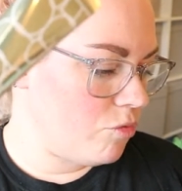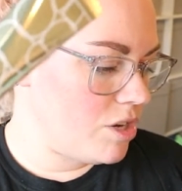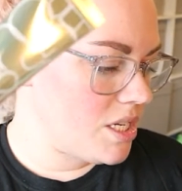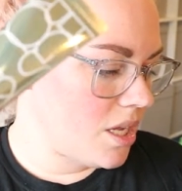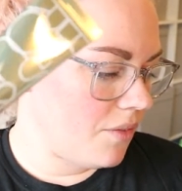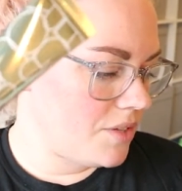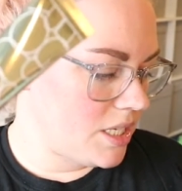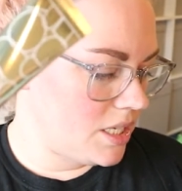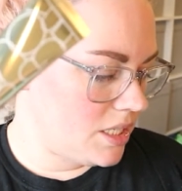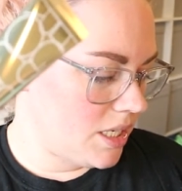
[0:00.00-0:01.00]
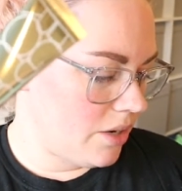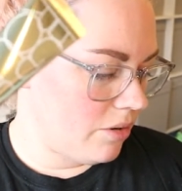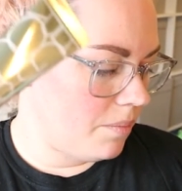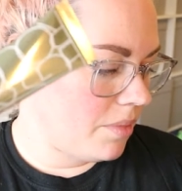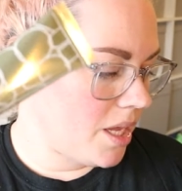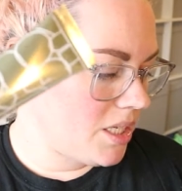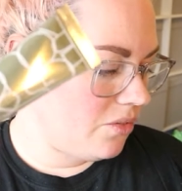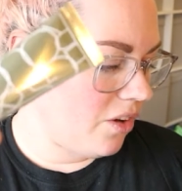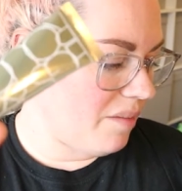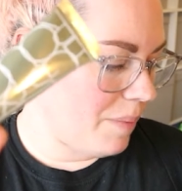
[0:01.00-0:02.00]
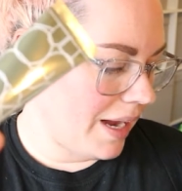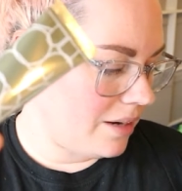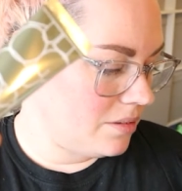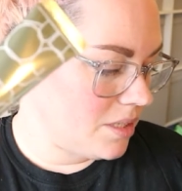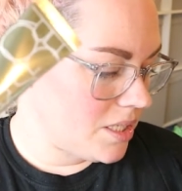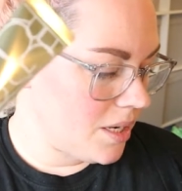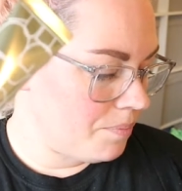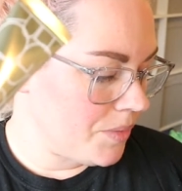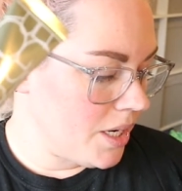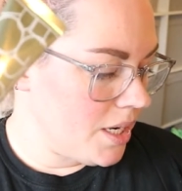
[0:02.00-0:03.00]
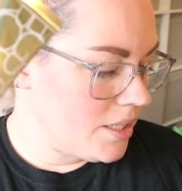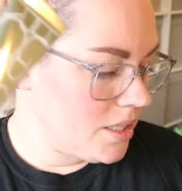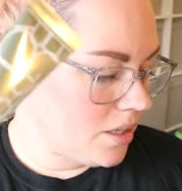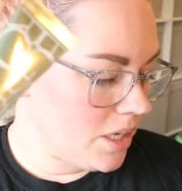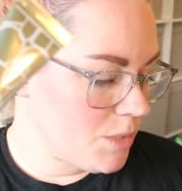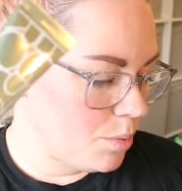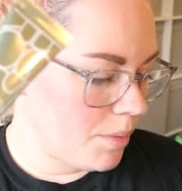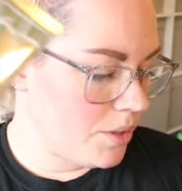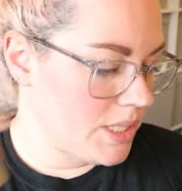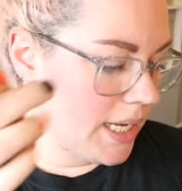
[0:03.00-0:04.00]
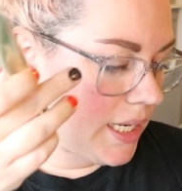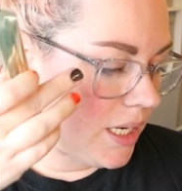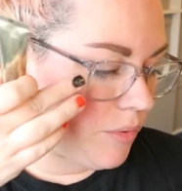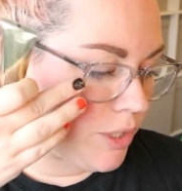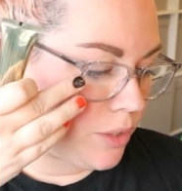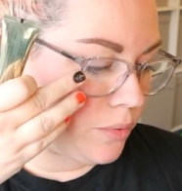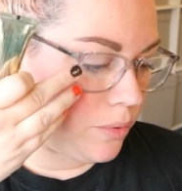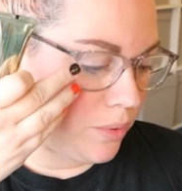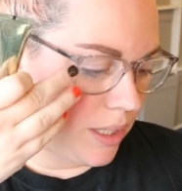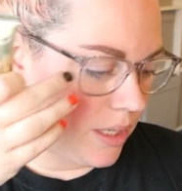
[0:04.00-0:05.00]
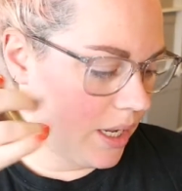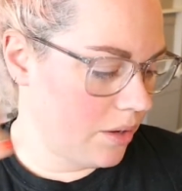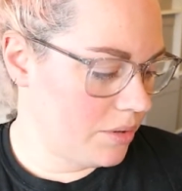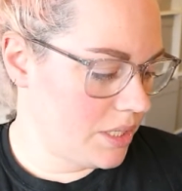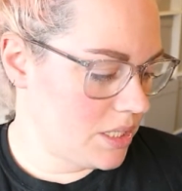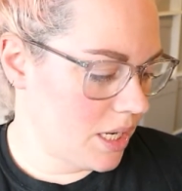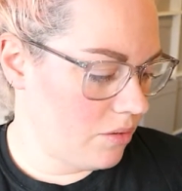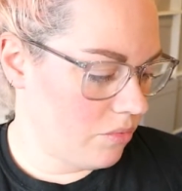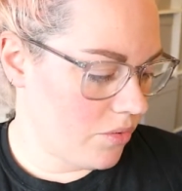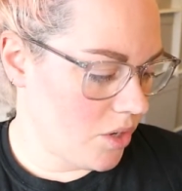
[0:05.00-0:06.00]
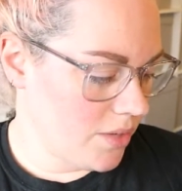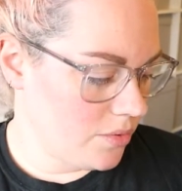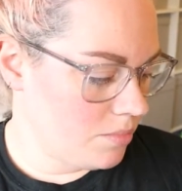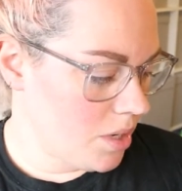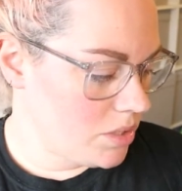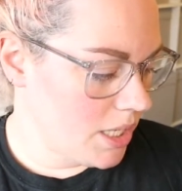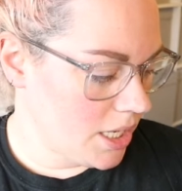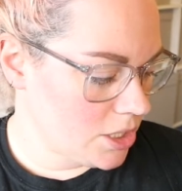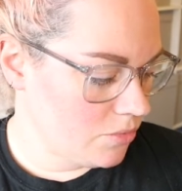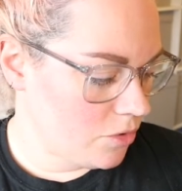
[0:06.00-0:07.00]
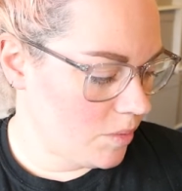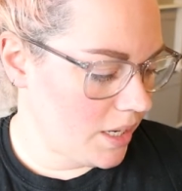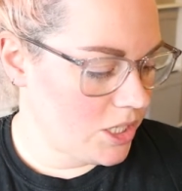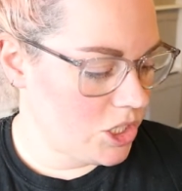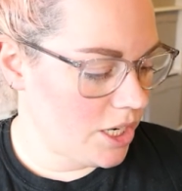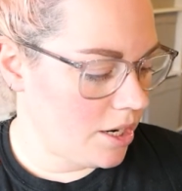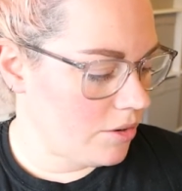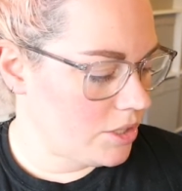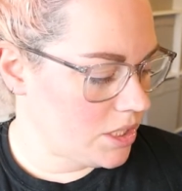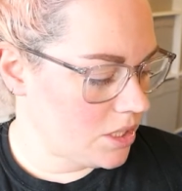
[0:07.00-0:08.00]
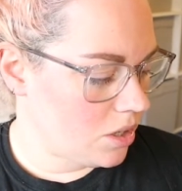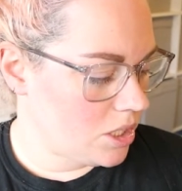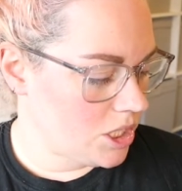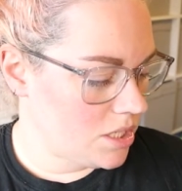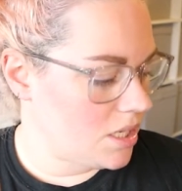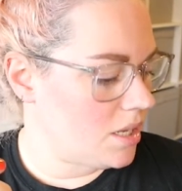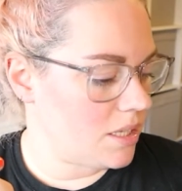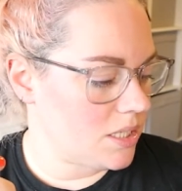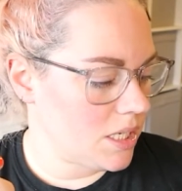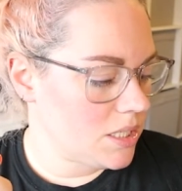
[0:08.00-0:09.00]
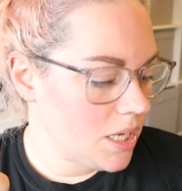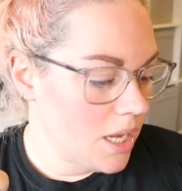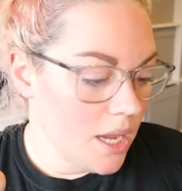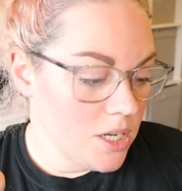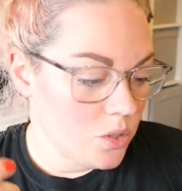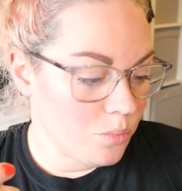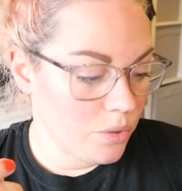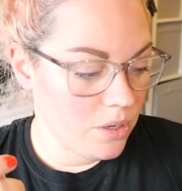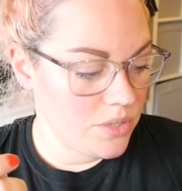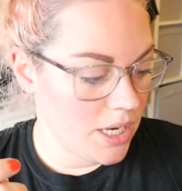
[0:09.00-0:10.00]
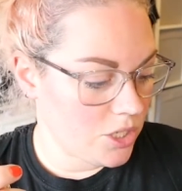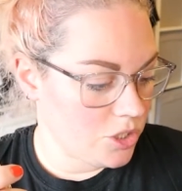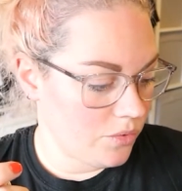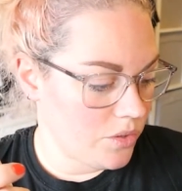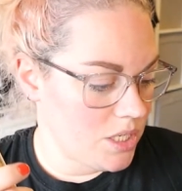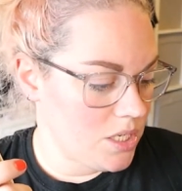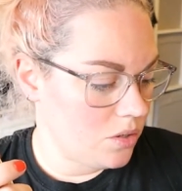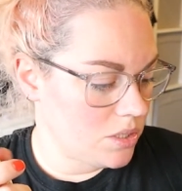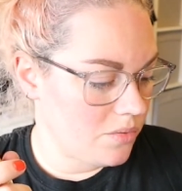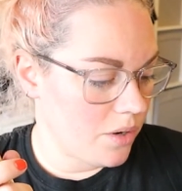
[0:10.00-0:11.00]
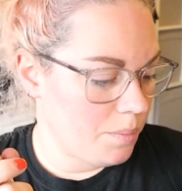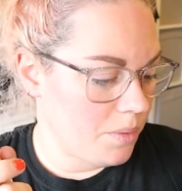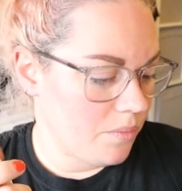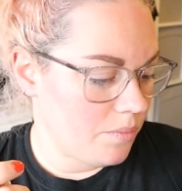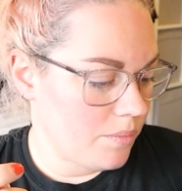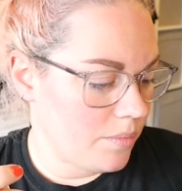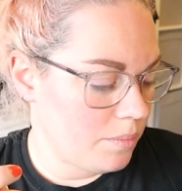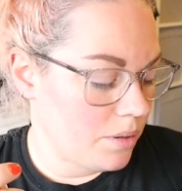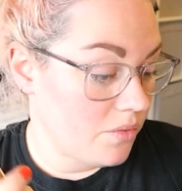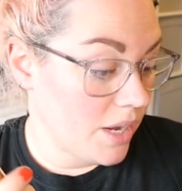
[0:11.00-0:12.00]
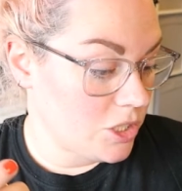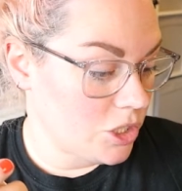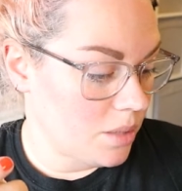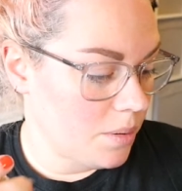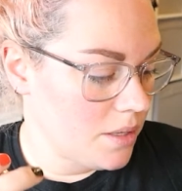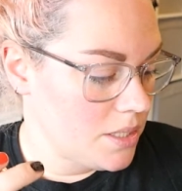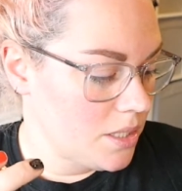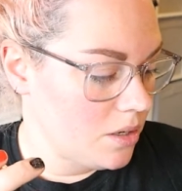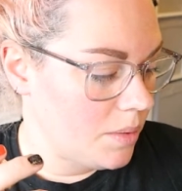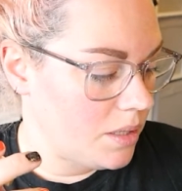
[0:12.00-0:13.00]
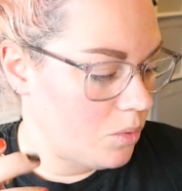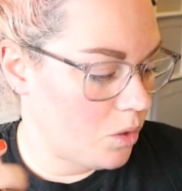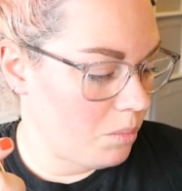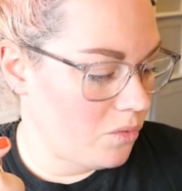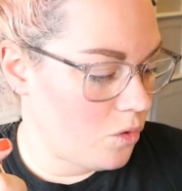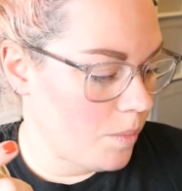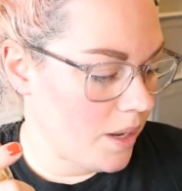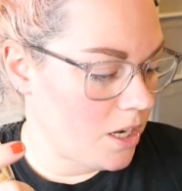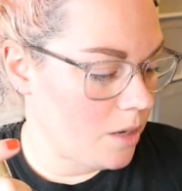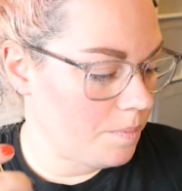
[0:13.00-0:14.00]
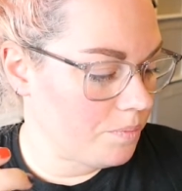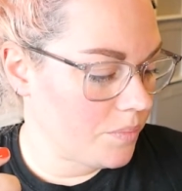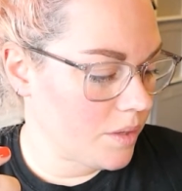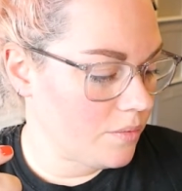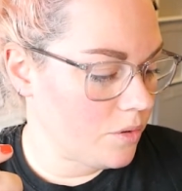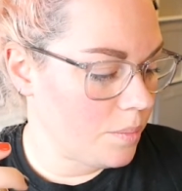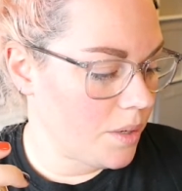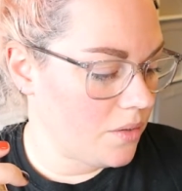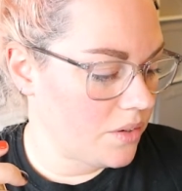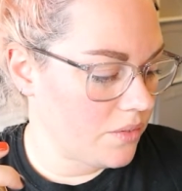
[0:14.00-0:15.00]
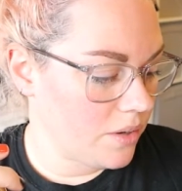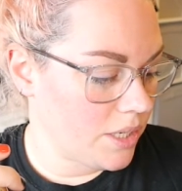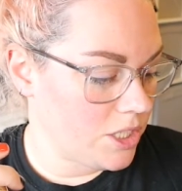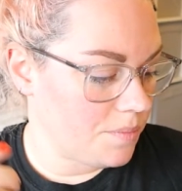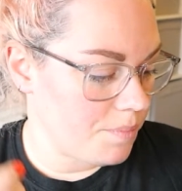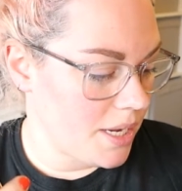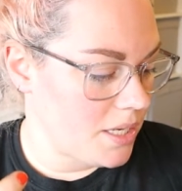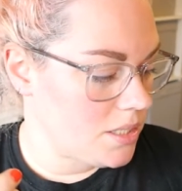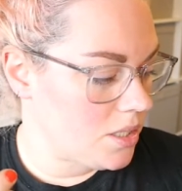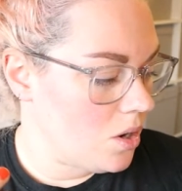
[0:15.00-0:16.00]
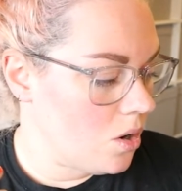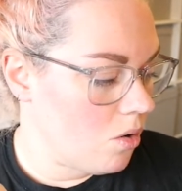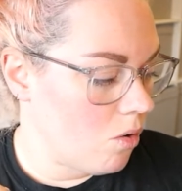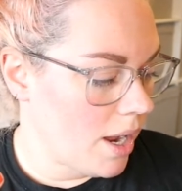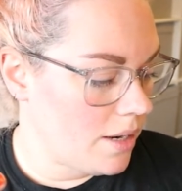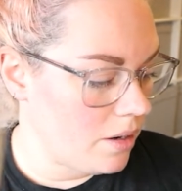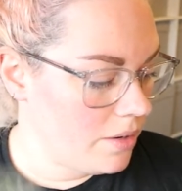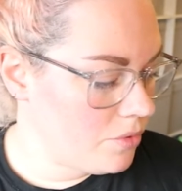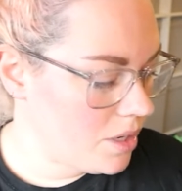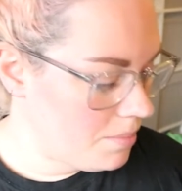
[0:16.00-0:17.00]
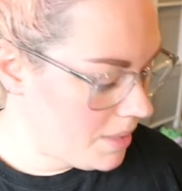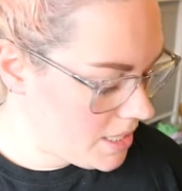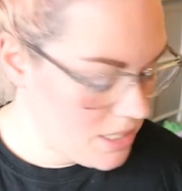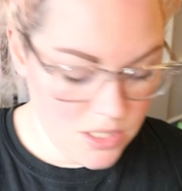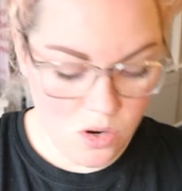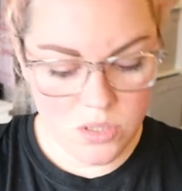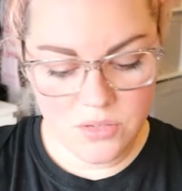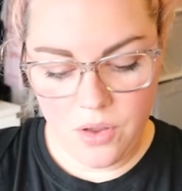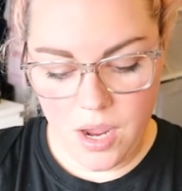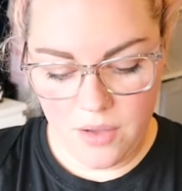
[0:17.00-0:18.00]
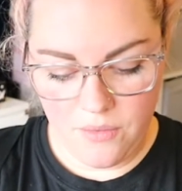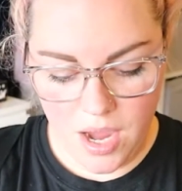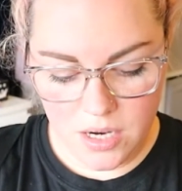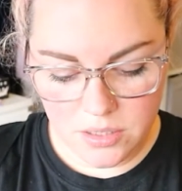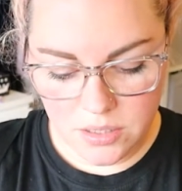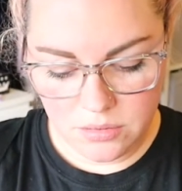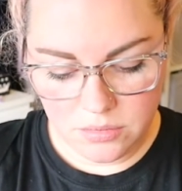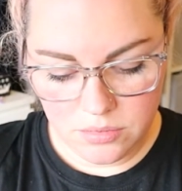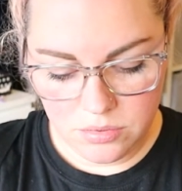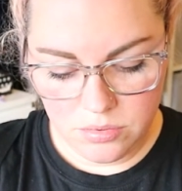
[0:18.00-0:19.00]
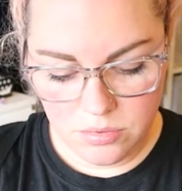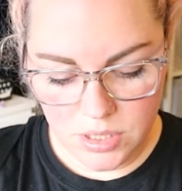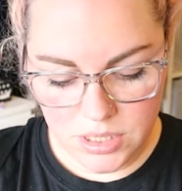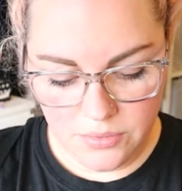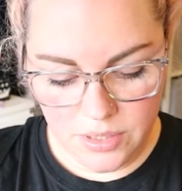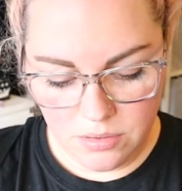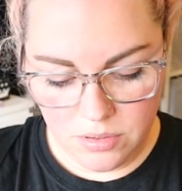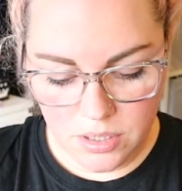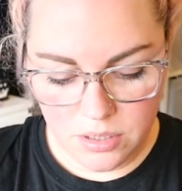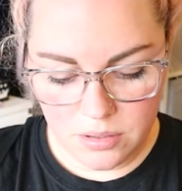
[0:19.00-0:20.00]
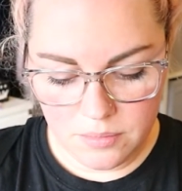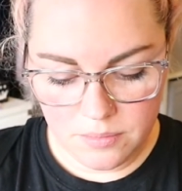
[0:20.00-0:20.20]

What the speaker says: resurfacing serum, £35. Designed to promote cellular renewal and healthy skin revival. Multi-action formulation encourages collagen synthesis to improve texture for detoxified perfection. Apply the serum in the morning before makeup for a perfect foundation base, or at night for a complete detoxifying effect. Oh, let's have a little look.